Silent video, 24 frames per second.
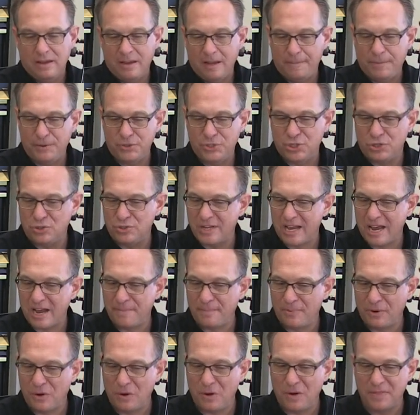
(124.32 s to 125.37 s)
It puts you down
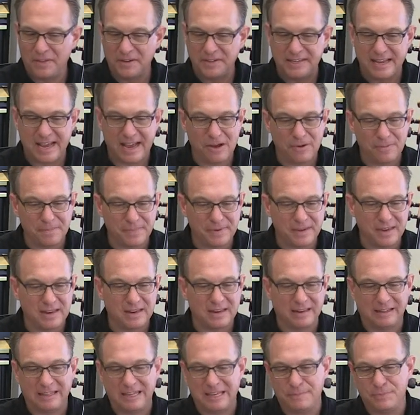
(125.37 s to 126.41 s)
bow on the down beat.
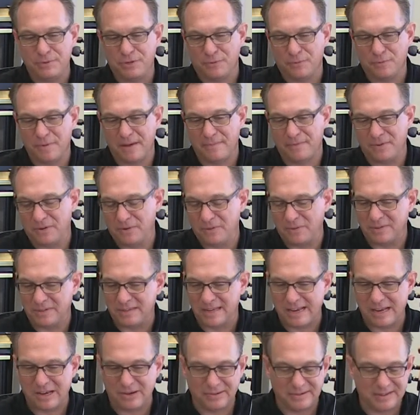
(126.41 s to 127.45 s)
It keeps you from having to do the
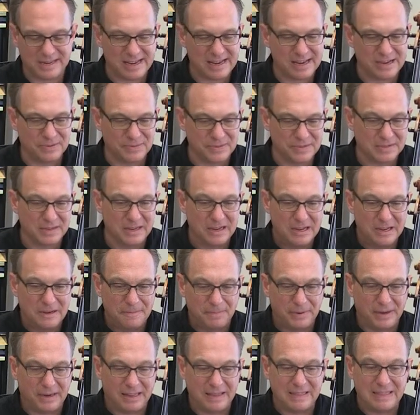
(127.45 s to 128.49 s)
down downs.
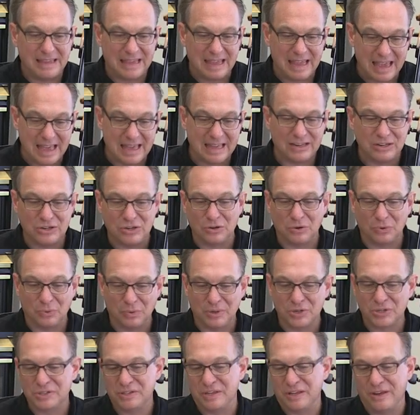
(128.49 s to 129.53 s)
But in the end, you'll
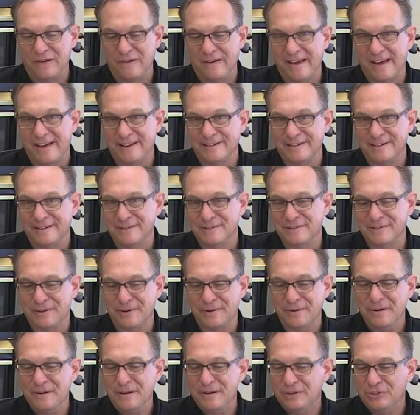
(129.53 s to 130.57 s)
wish that you hadn't. And
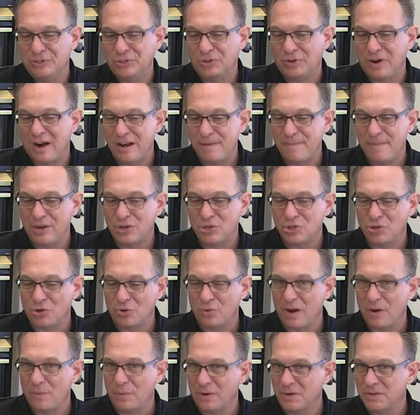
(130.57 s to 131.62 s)
so try to make sure
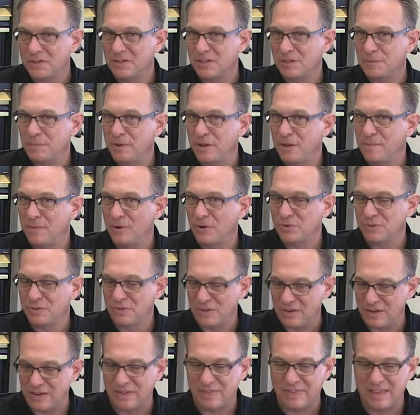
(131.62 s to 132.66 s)
right where it says PMO so
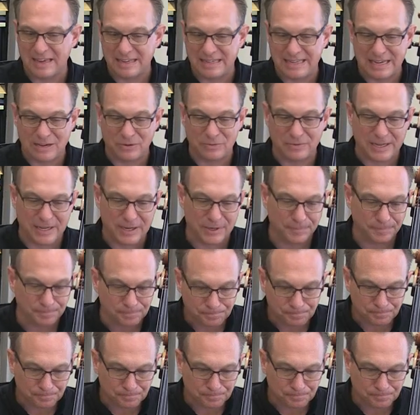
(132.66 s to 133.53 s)
that you get that down down.